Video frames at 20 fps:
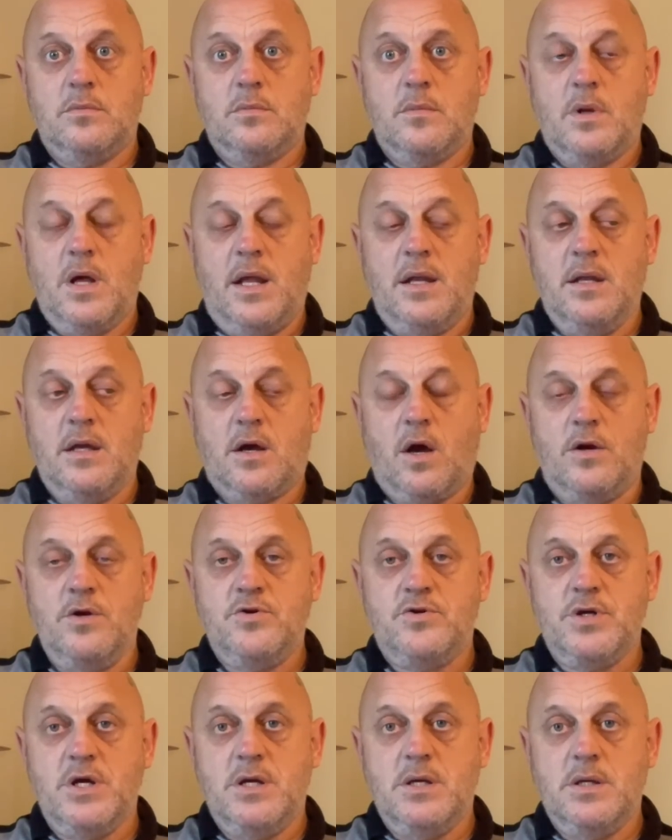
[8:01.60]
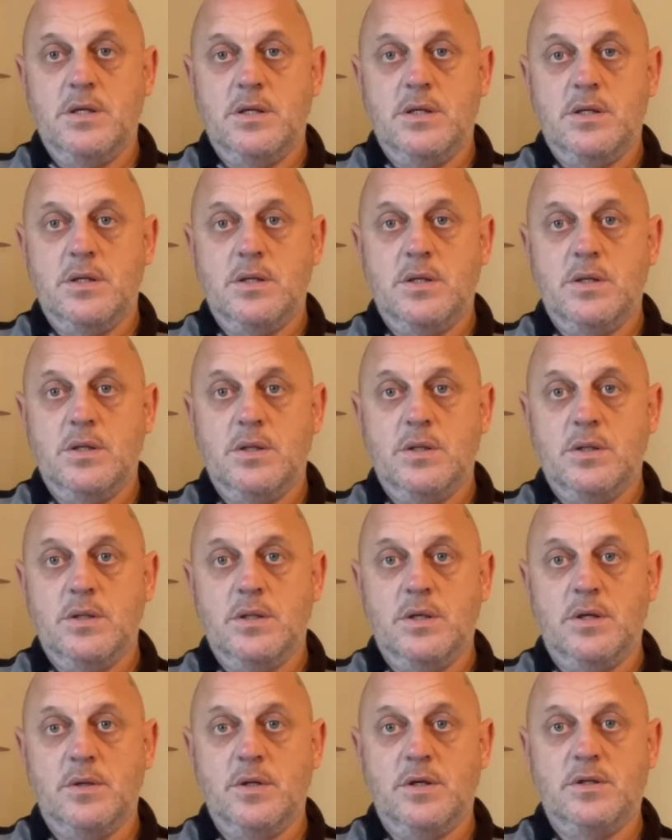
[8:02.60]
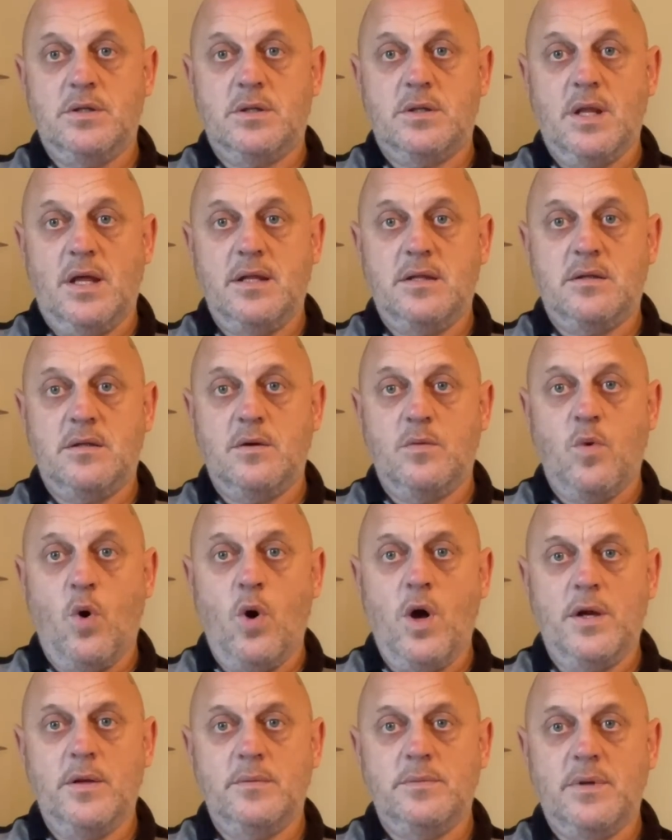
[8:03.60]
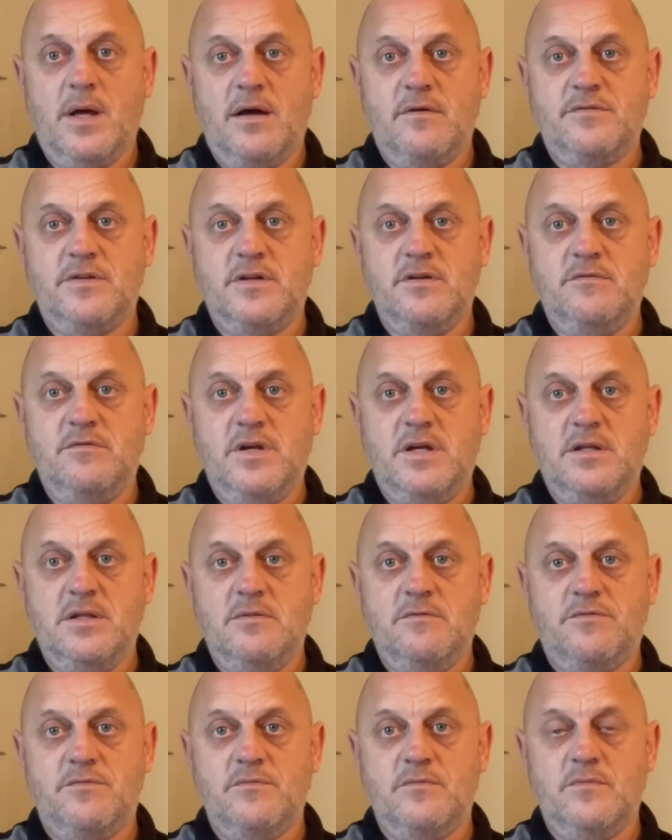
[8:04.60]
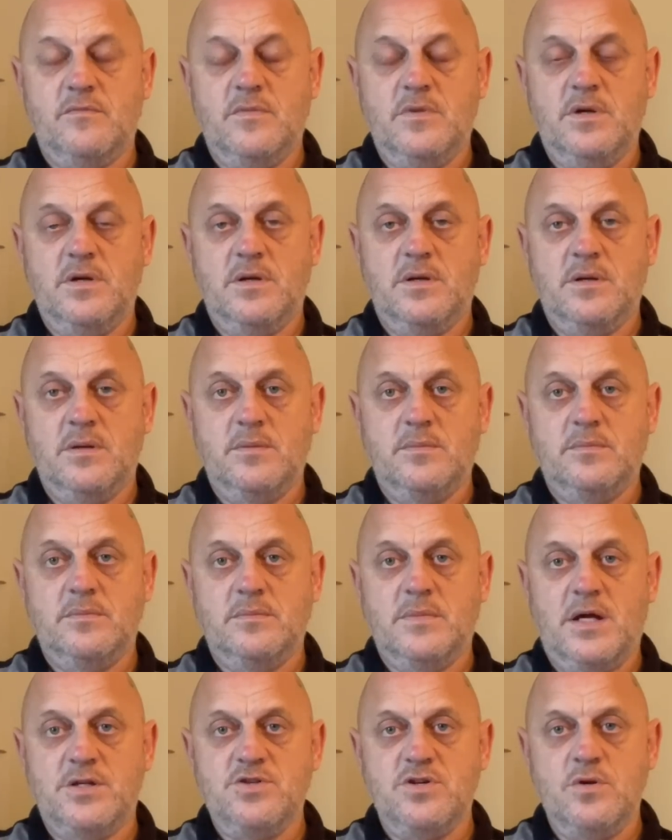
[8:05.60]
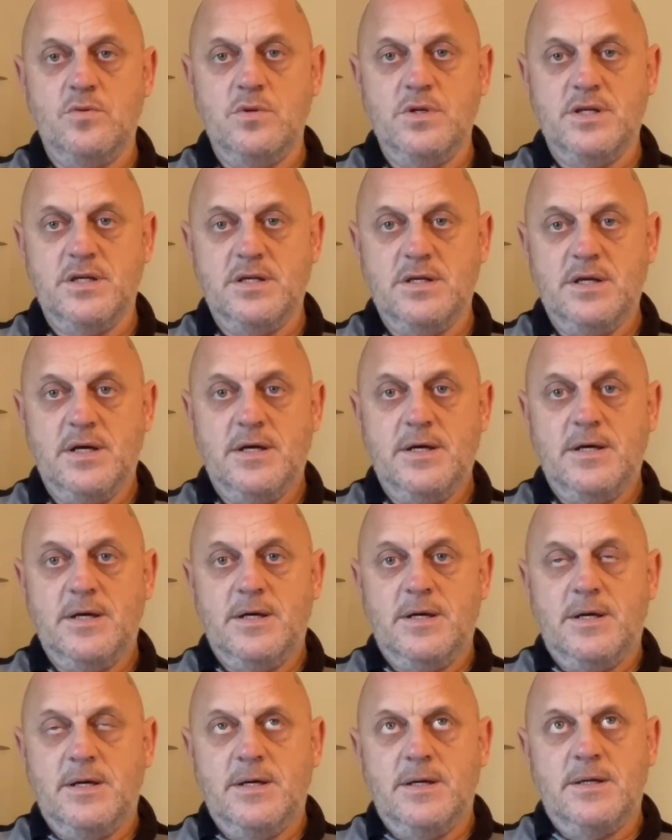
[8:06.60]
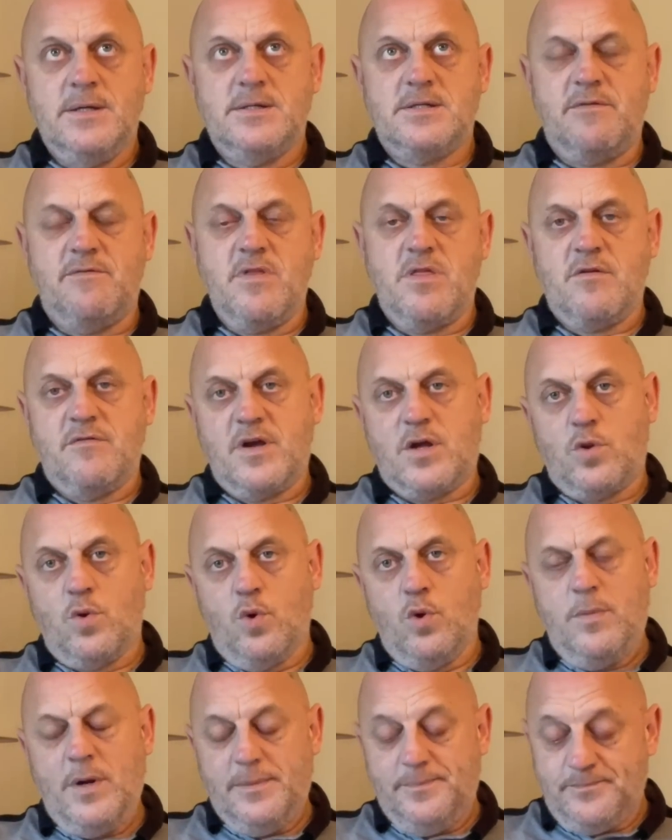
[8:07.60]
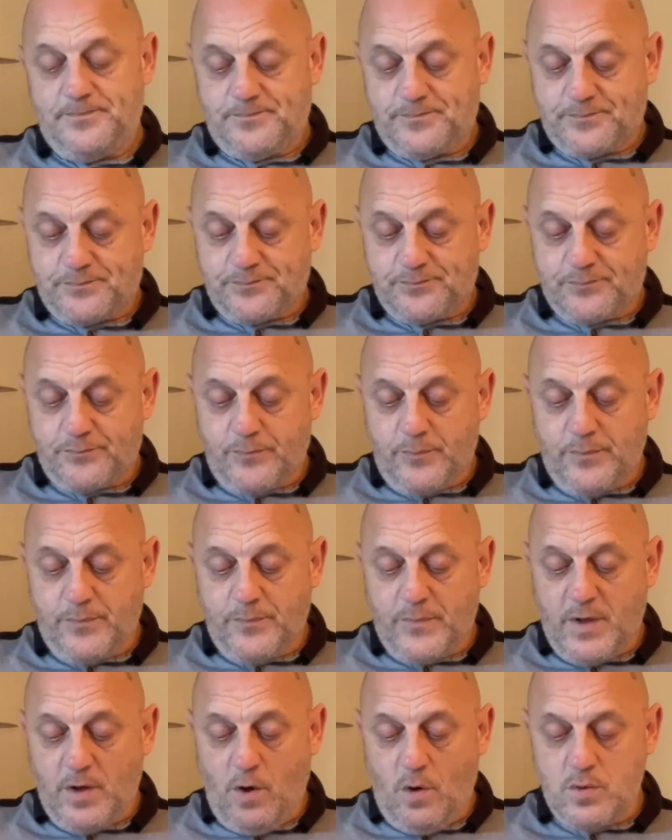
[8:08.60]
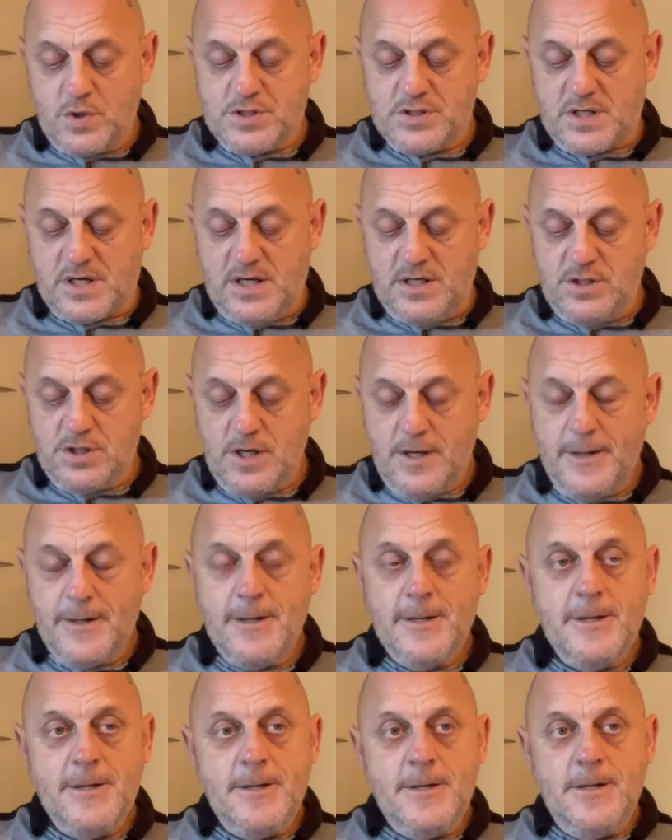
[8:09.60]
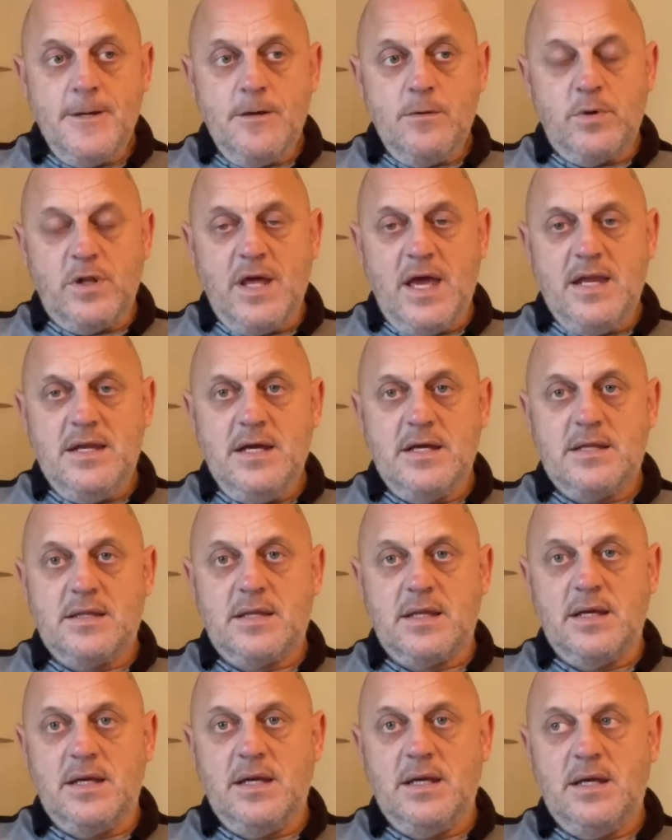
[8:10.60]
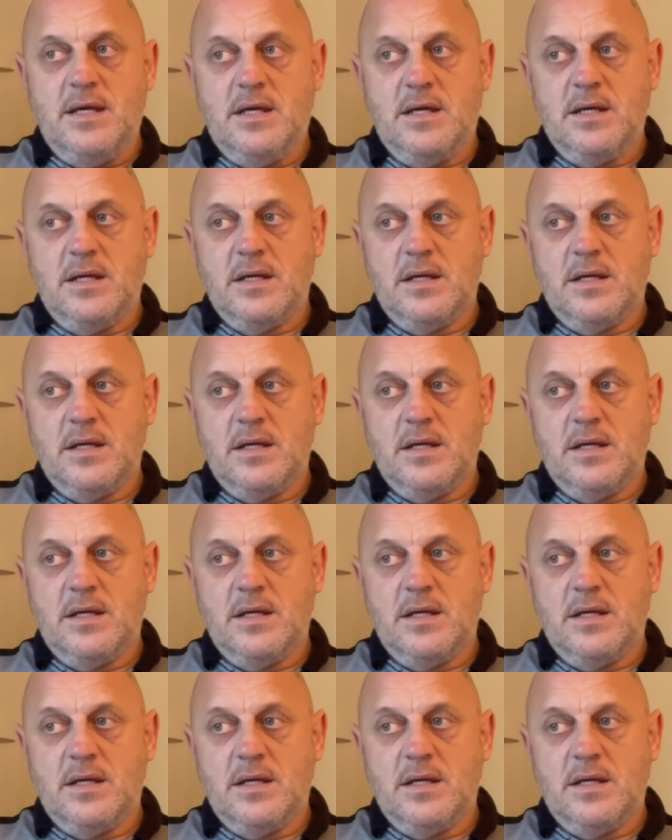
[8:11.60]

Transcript: in the country that had led to war after invading Israel on the 7th of October. All strange. But then had the